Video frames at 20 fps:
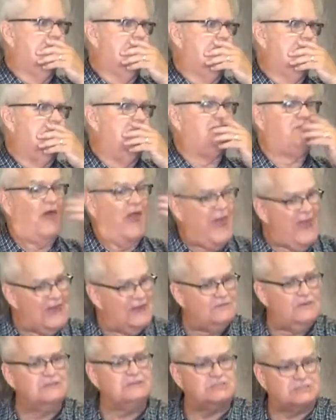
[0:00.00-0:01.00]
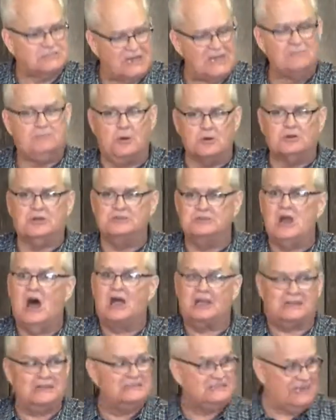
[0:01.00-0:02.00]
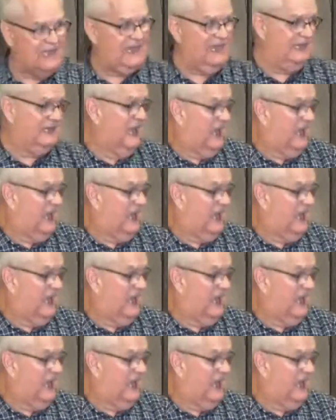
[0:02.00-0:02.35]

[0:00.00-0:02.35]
If heaven's temple could not contain